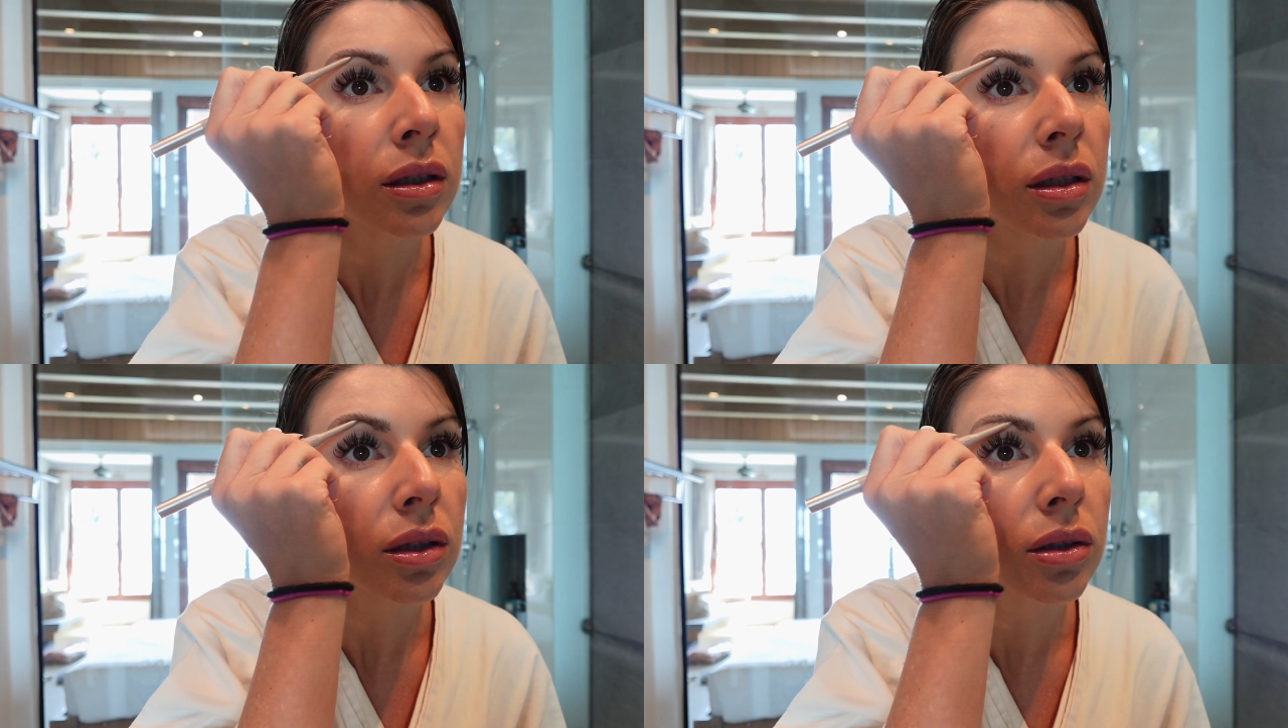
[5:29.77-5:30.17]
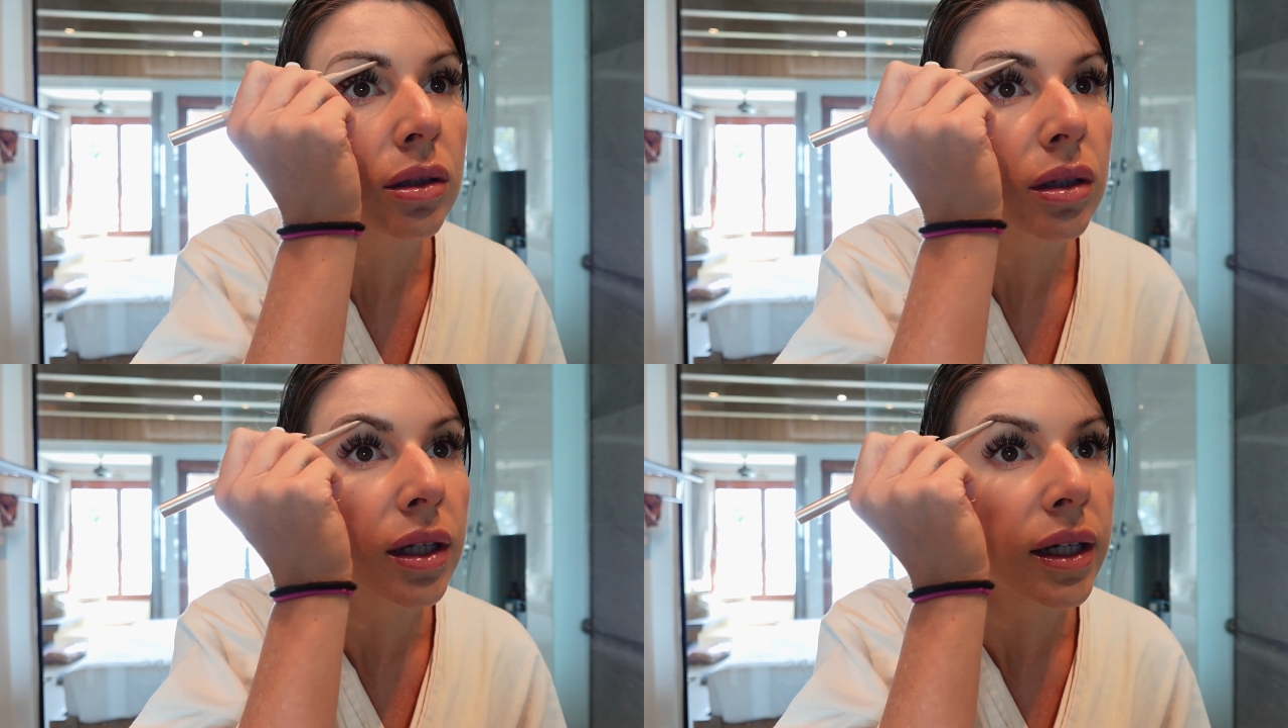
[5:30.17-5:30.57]
to
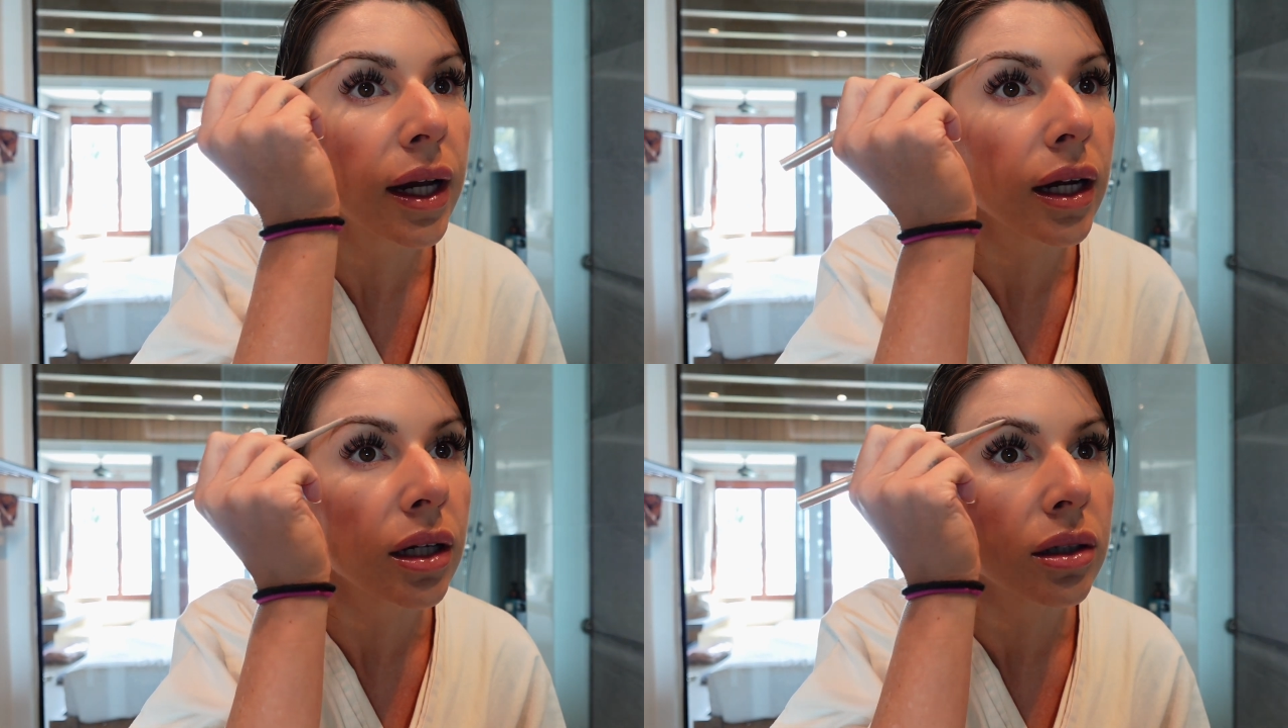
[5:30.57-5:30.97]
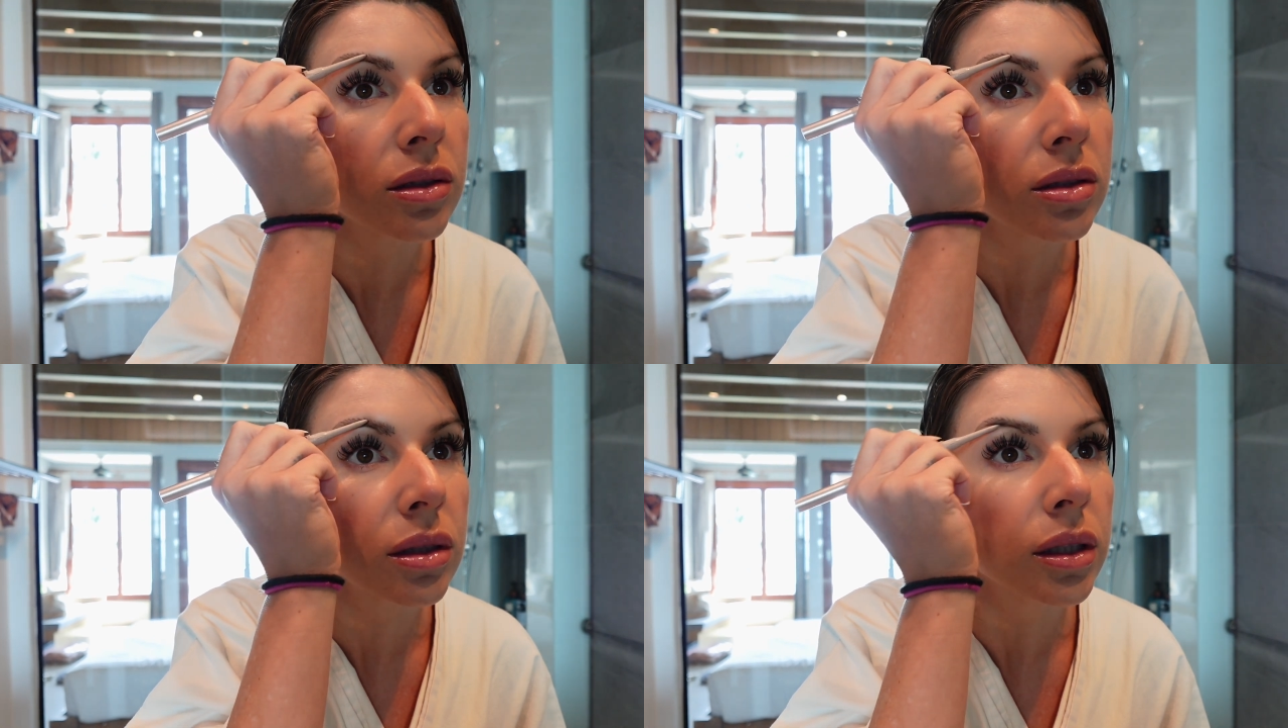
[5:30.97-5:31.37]
look like
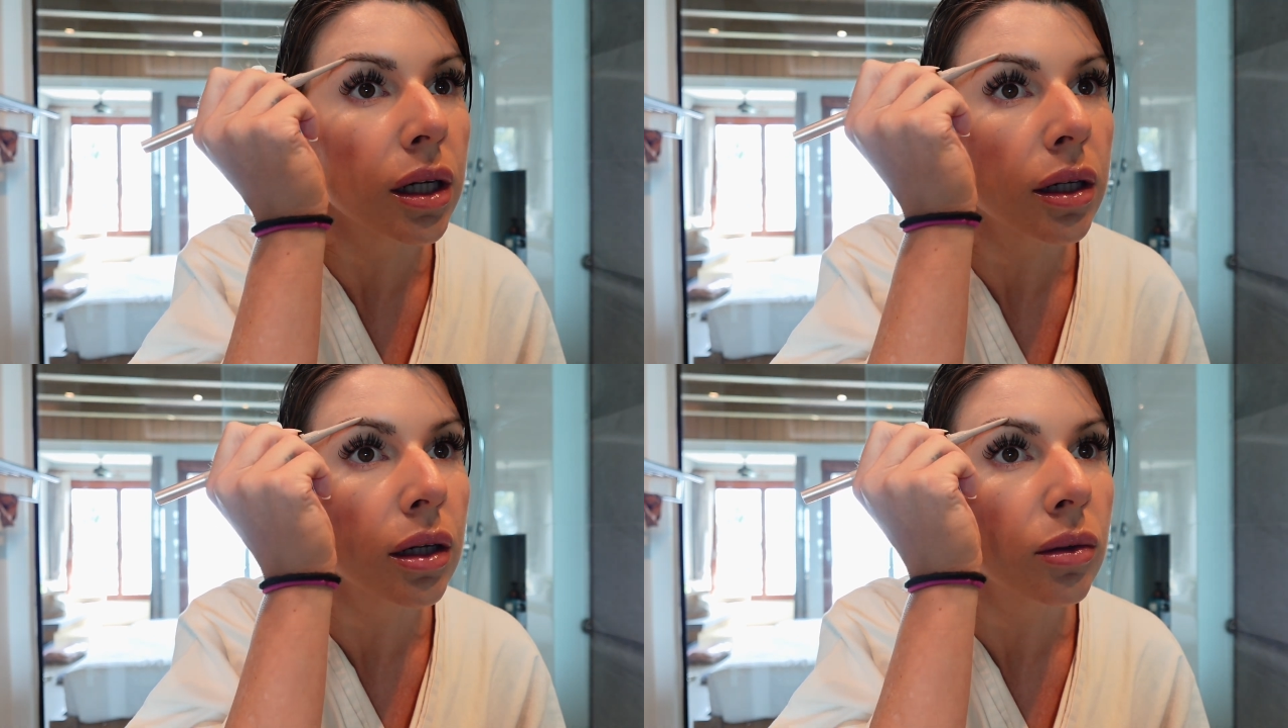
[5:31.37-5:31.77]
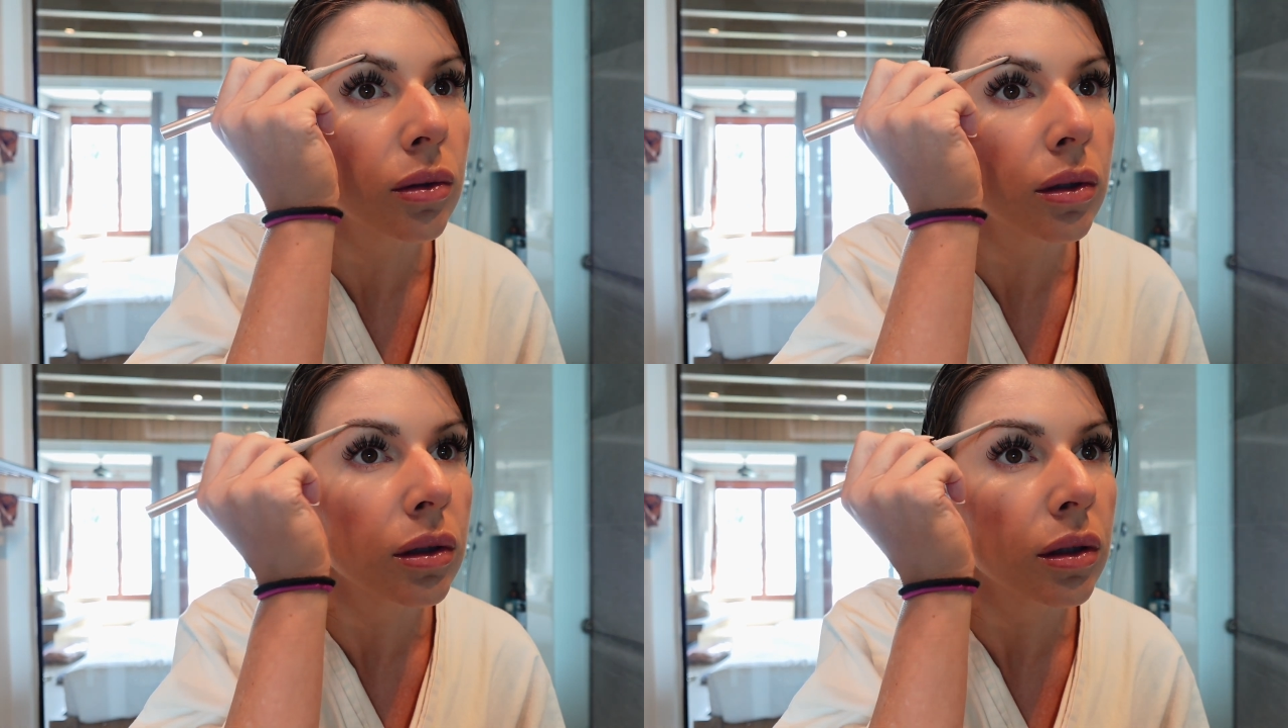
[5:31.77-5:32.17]
hairs, you know?